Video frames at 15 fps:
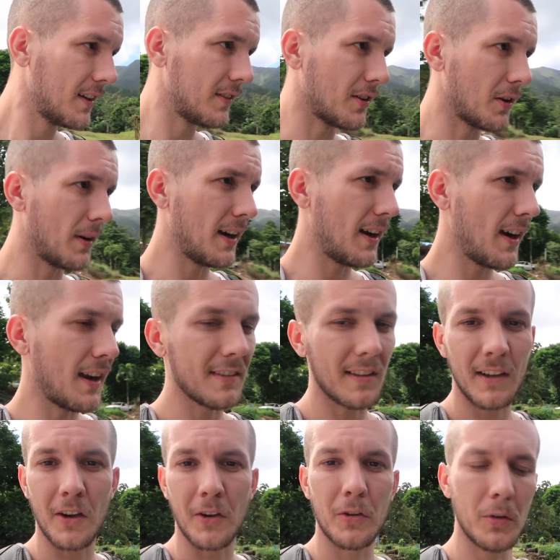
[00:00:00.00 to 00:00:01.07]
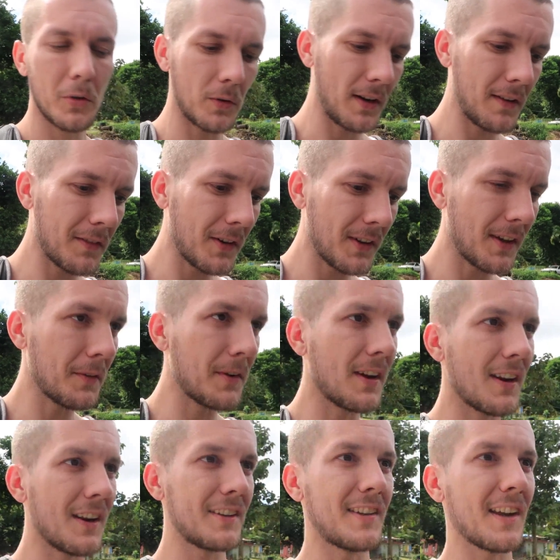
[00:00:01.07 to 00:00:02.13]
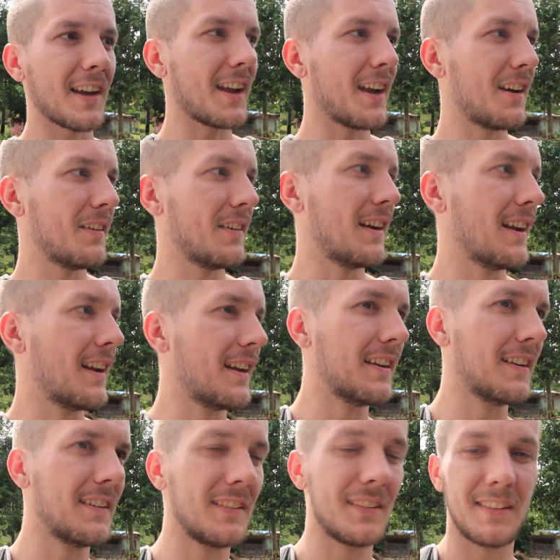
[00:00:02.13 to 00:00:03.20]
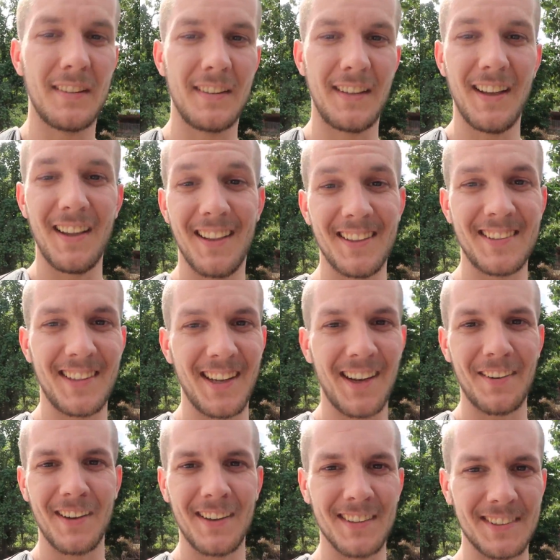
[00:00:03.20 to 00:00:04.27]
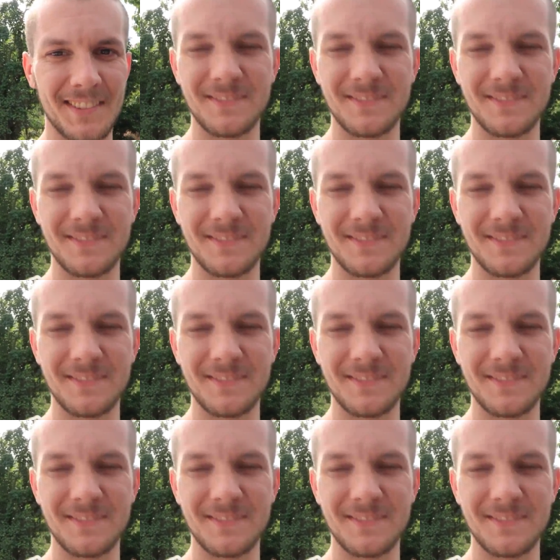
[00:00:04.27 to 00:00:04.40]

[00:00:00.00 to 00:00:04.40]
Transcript: So here has like a cool river that we're gonna check out, and yeah, let's see how it is.